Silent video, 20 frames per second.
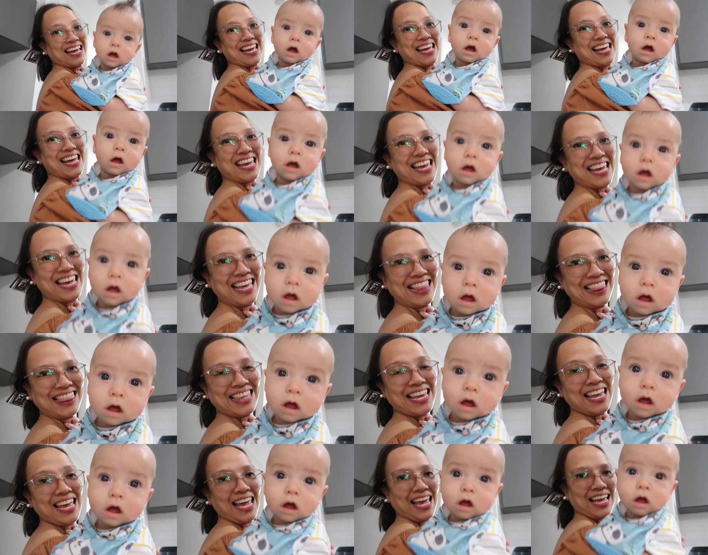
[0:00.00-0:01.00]

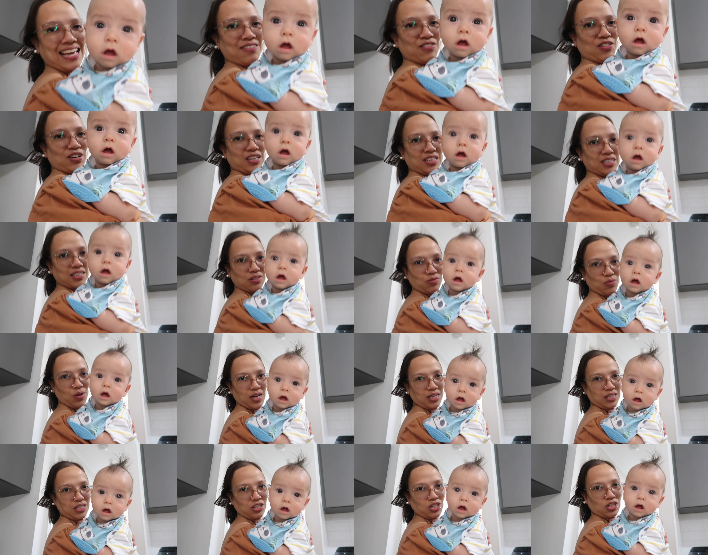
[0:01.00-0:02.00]
Speaker 1: And Veronica says,
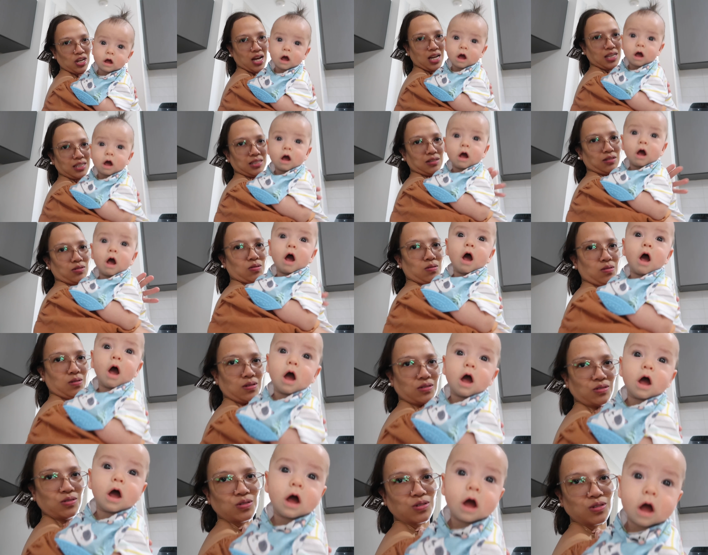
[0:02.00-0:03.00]
why did you ask
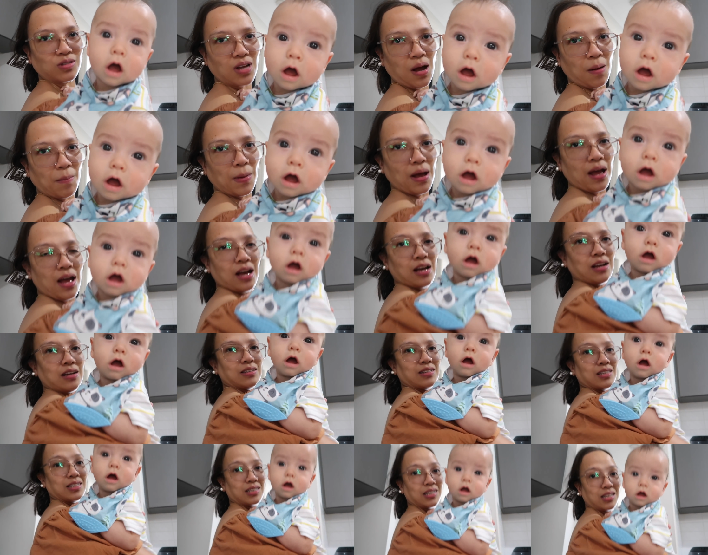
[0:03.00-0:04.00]
Google to stop?
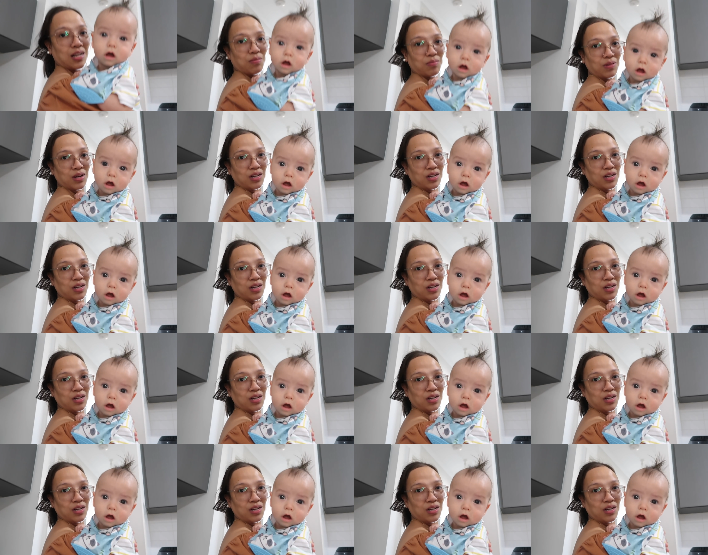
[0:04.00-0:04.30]
Because I said, I'm